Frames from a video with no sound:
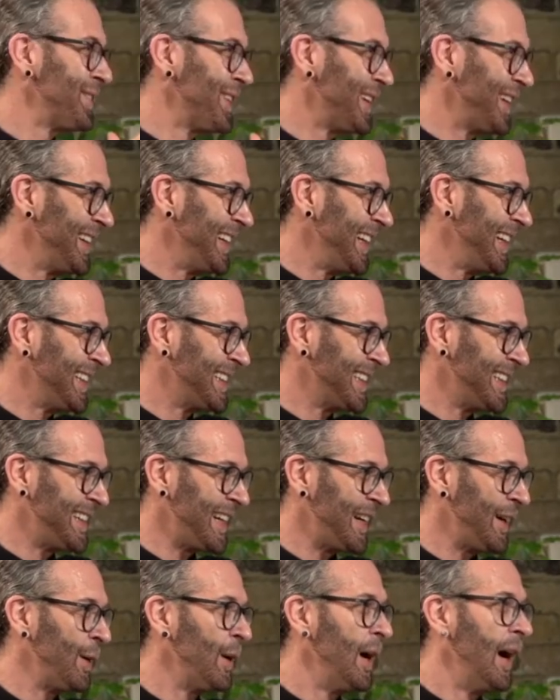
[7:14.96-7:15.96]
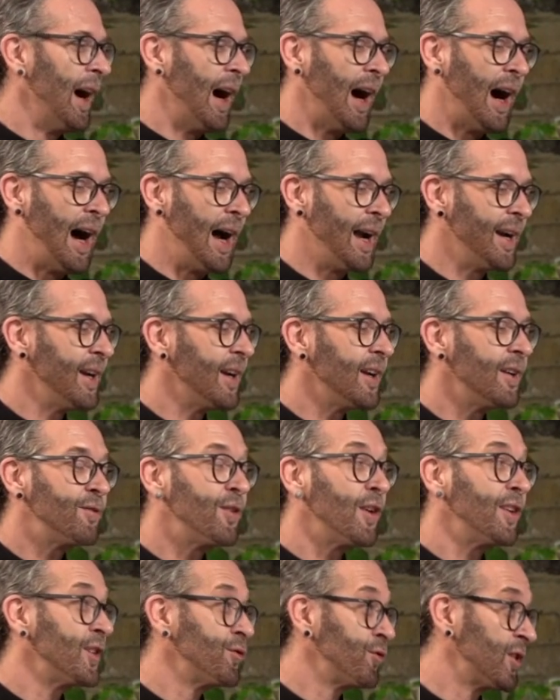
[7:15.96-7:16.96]
what you need to do. And
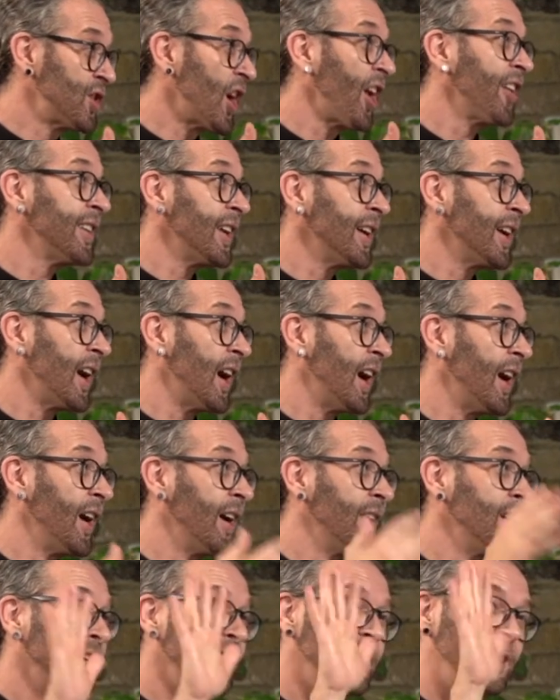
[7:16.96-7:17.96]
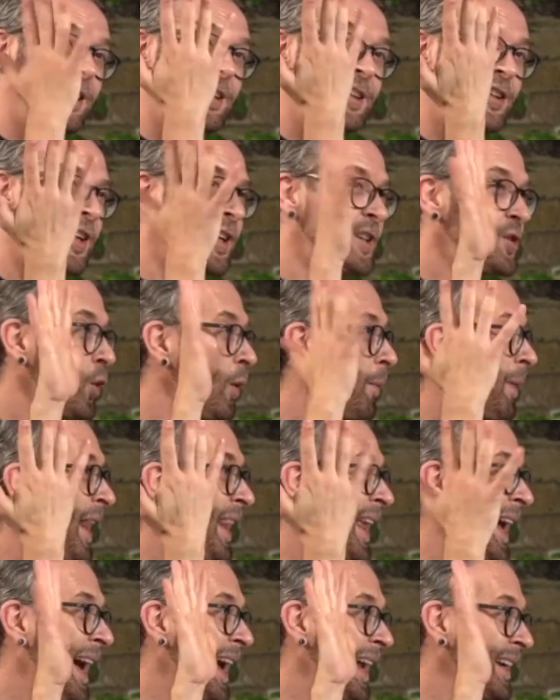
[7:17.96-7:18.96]
just like her, it's all about
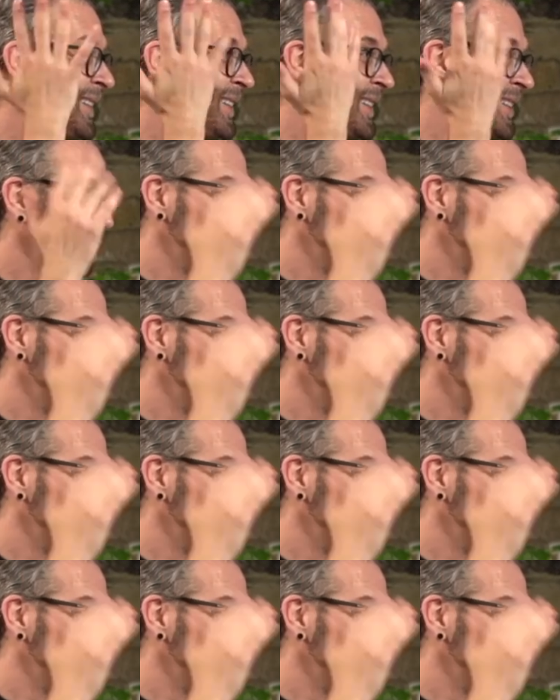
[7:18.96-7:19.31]
the hand.